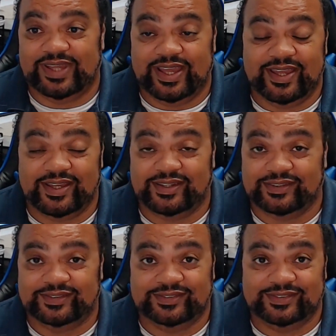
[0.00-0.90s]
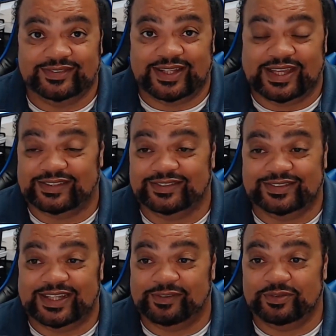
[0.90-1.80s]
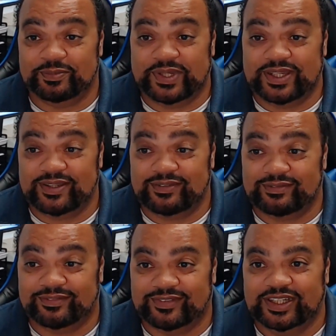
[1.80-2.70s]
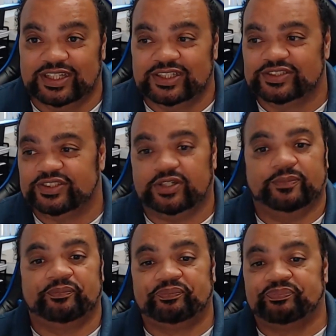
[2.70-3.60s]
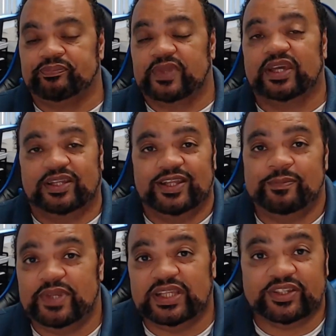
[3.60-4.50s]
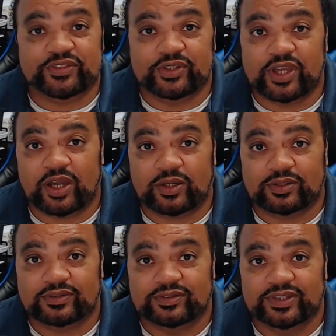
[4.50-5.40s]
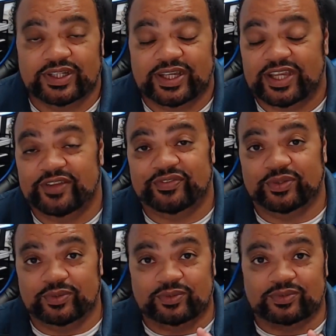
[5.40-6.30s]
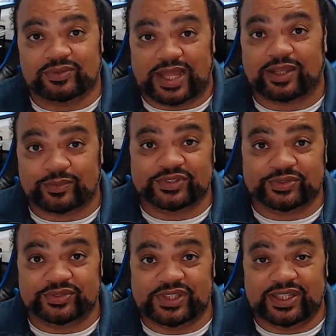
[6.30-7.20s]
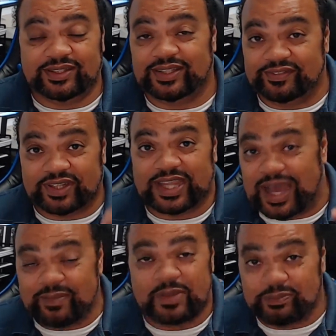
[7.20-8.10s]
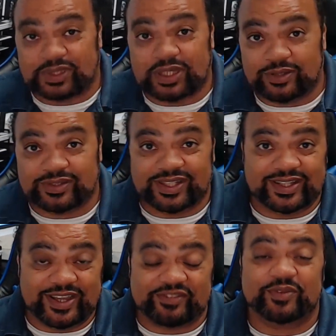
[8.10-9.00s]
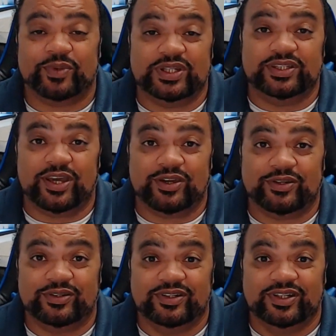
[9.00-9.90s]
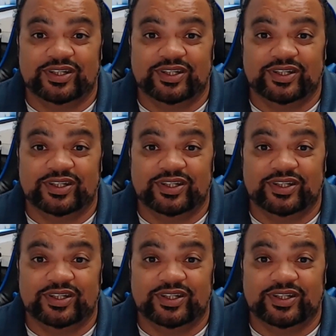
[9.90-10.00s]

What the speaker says: hey, that will be it. So let me let you go. If you like what you see, leave a comment below and let everyone know